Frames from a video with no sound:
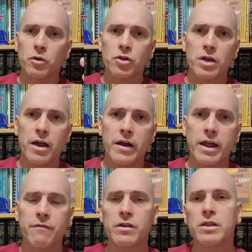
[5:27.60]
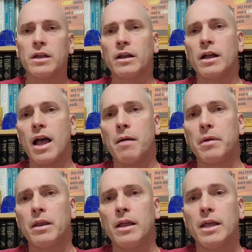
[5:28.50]
sharing everything in
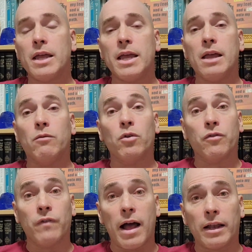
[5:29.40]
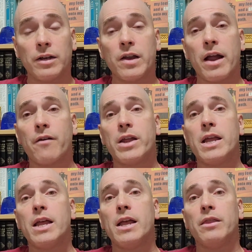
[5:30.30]
common. It was voluntary.
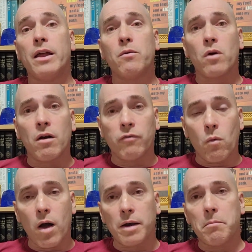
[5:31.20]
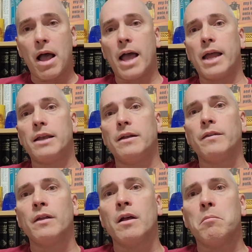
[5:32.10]
They were of one mind.
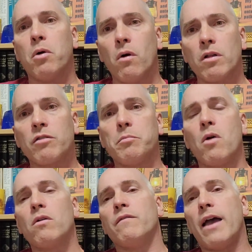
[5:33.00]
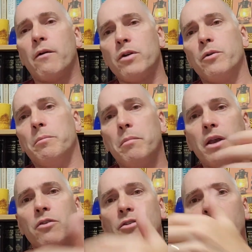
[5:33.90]
Paul spoke of how he would
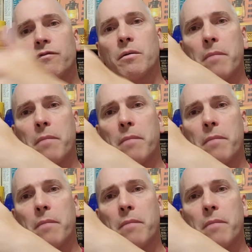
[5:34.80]
minister from